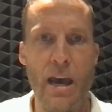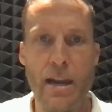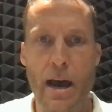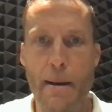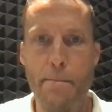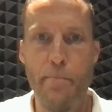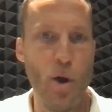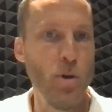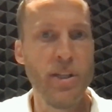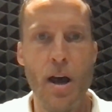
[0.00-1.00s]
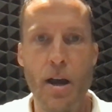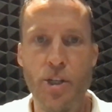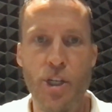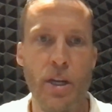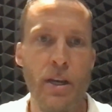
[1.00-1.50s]
And then
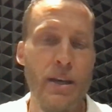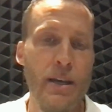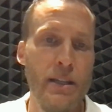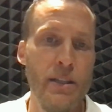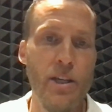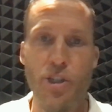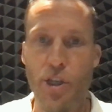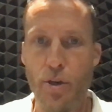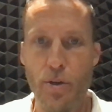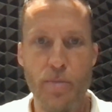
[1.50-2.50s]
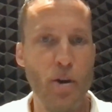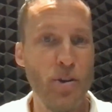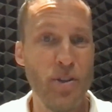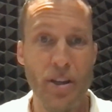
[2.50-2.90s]
post-launch, the do's.